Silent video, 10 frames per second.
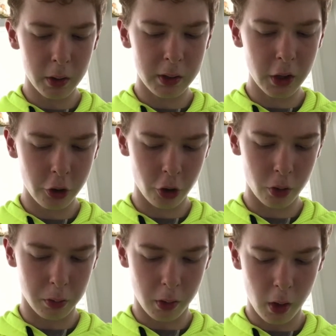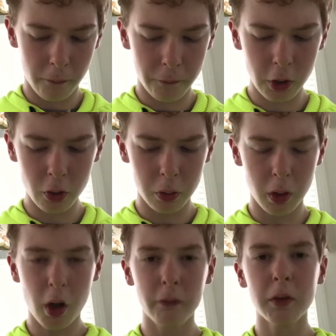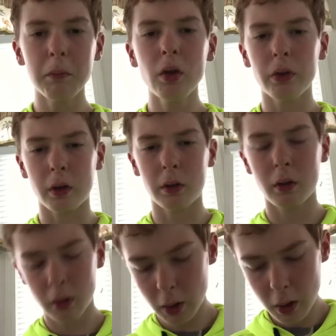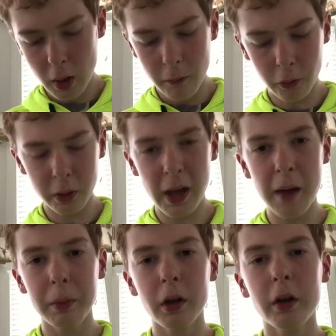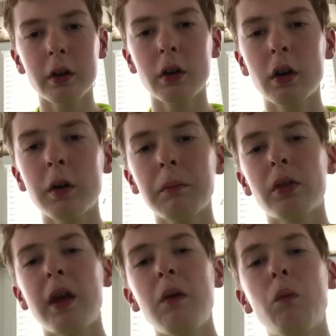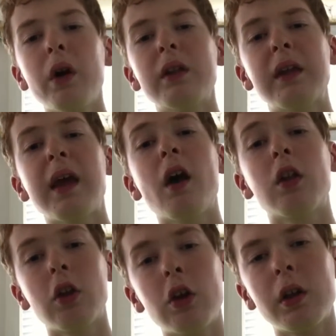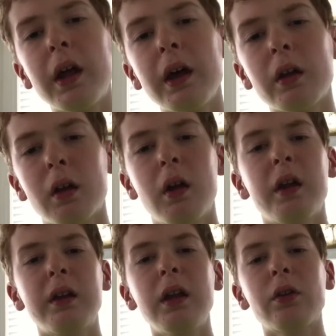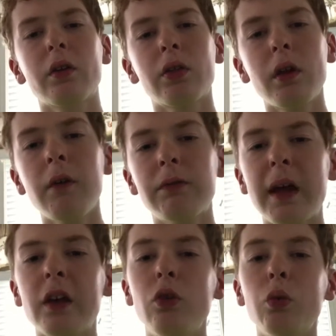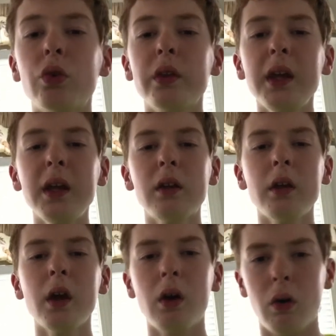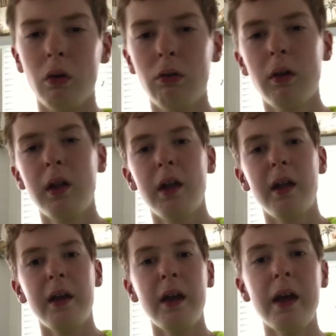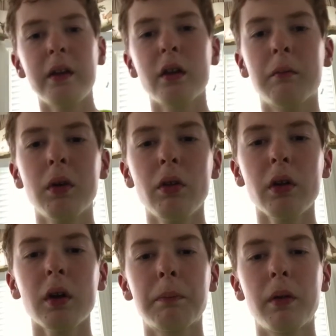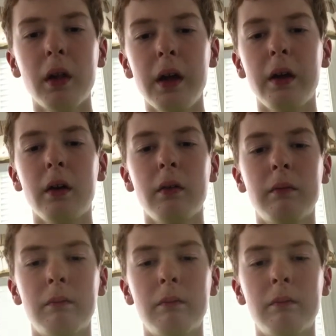to teach you a few of the musics. Vocabulary terms and what they look like. These are stuff that you will need to know in your music playing.